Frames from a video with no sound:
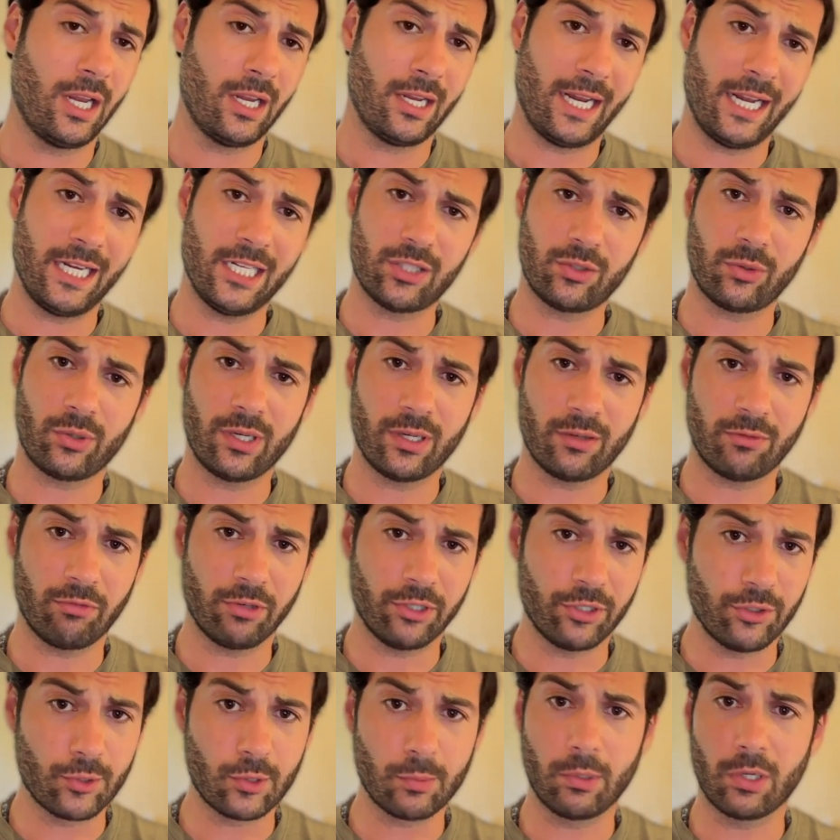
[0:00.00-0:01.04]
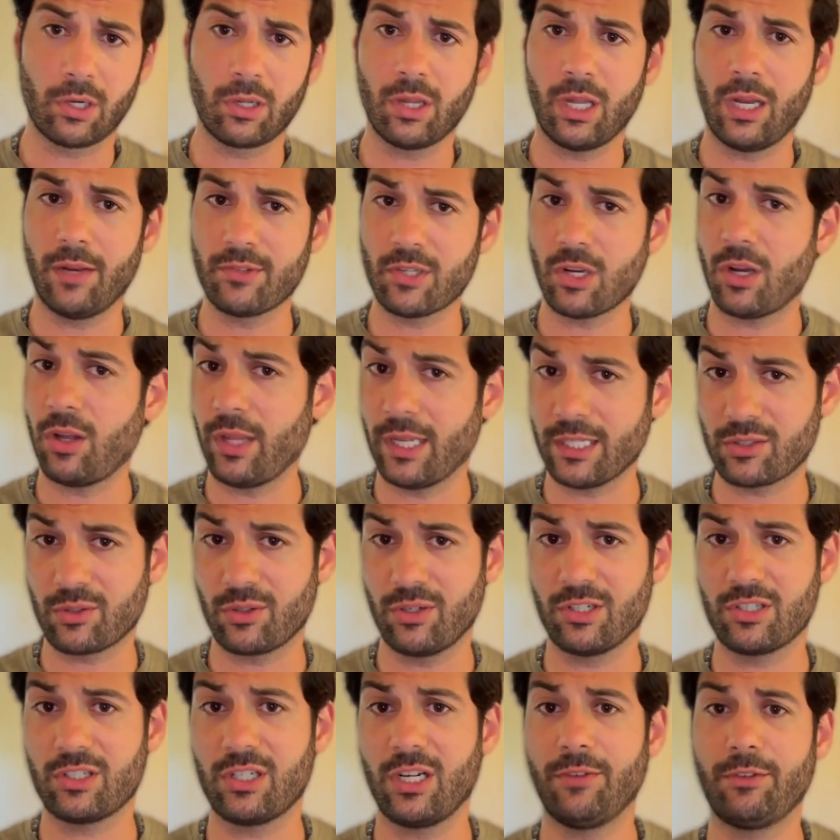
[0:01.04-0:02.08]
any sort of reusable gloves, all that sort
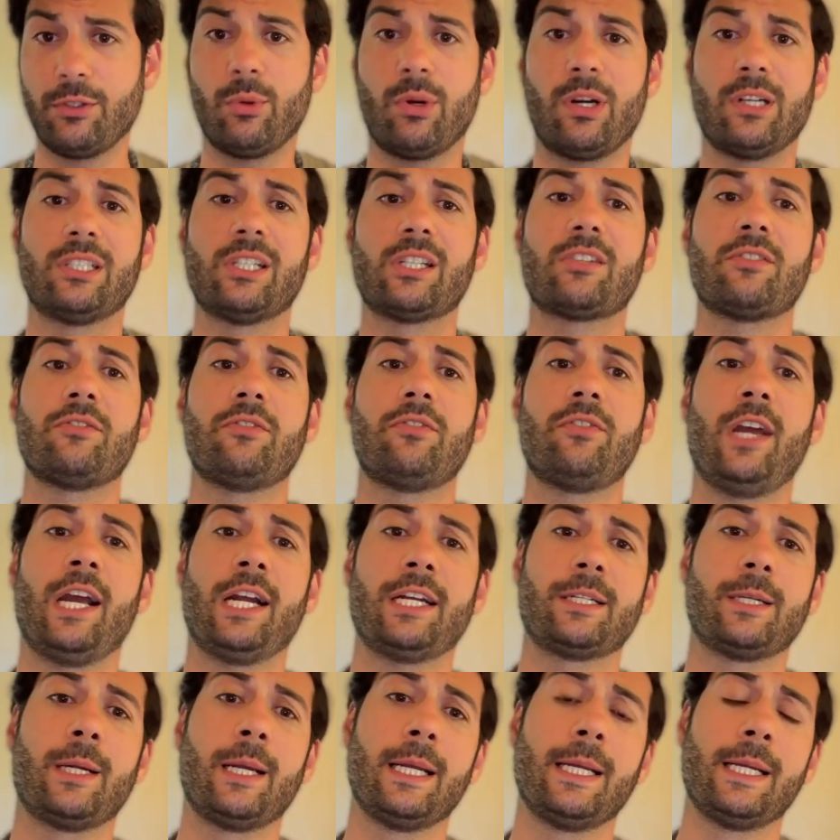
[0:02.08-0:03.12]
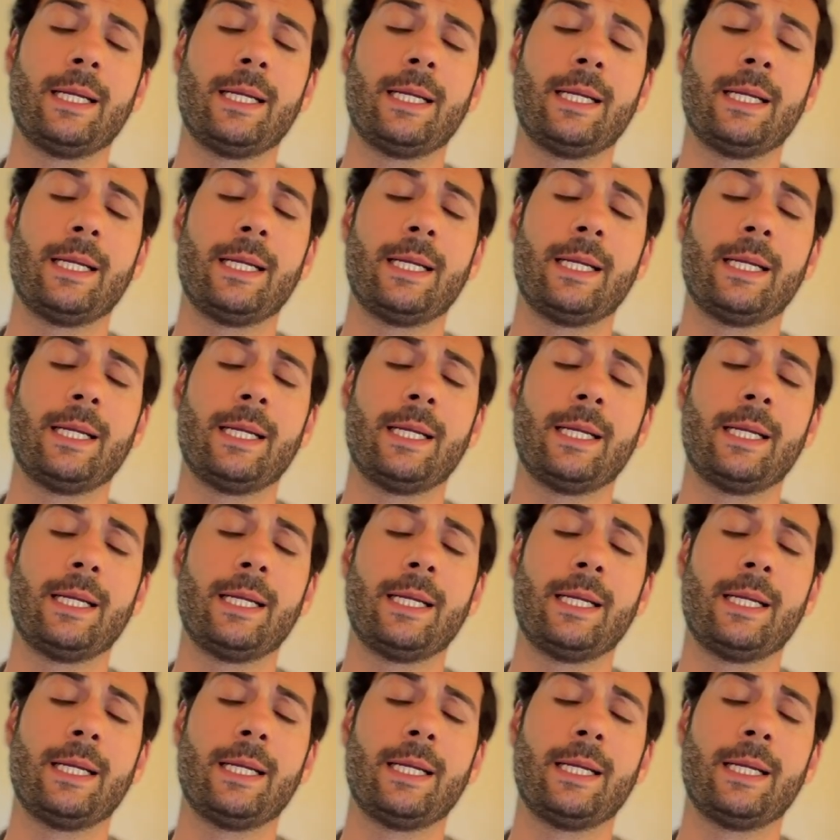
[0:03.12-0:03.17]
of stuff you want to disinfect.